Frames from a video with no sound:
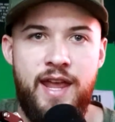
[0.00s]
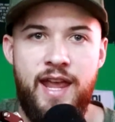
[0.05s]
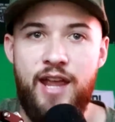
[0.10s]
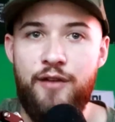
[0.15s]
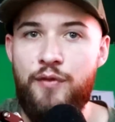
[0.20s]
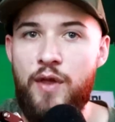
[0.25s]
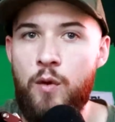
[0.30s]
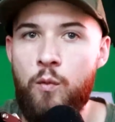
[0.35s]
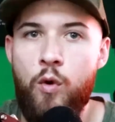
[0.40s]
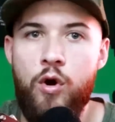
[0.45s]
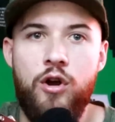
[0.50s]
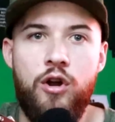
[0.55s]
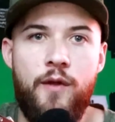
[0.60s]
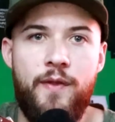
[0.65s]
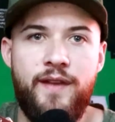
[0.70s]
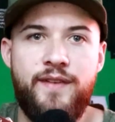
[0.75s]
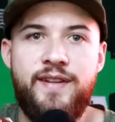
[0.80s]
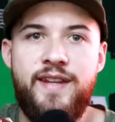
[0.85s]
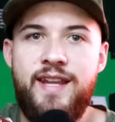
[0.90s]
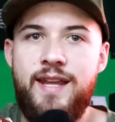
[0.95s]
If they were on
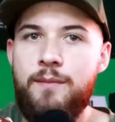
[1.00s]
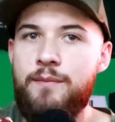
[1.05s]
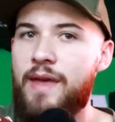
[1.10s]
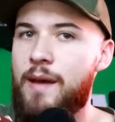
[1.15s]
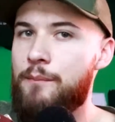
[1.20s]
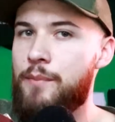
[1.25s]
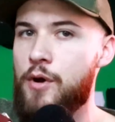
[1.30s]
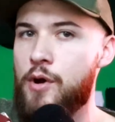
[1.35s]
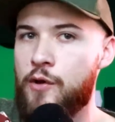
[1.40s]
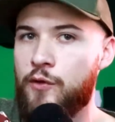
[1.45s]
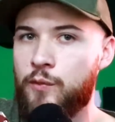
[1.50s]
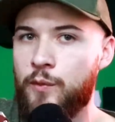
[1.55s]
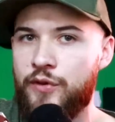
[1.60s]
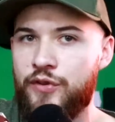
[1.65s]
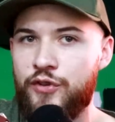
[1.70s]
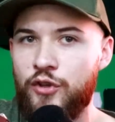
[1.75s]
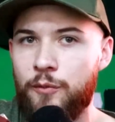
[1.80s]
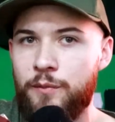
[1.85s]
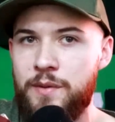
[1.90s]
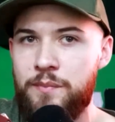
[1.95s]
the team, that bonus would
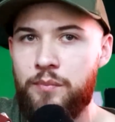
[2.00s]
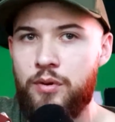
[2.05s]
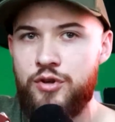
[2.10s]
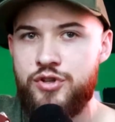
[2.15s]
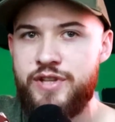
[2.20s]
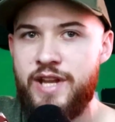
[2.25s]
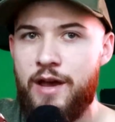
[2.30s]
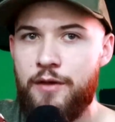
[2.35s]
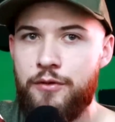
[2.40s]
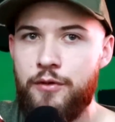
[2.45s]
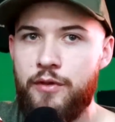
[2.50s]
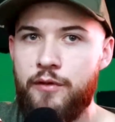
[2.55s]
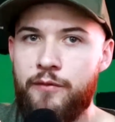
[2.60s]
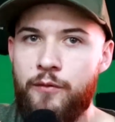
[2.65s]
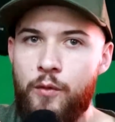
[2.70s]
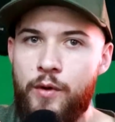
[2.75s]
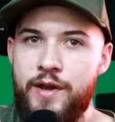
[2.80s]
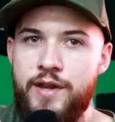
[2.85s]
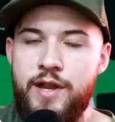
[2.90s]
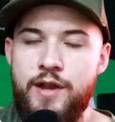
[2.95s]
still be pushed out through the
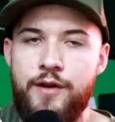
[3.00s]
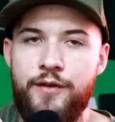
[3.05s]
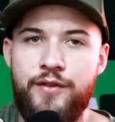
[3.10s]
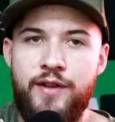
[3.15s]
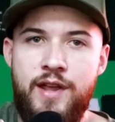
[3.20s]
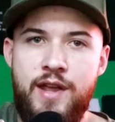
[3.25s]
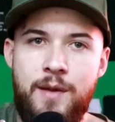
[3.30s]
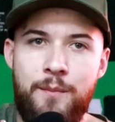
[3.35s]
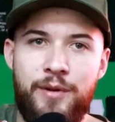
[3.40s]
void years.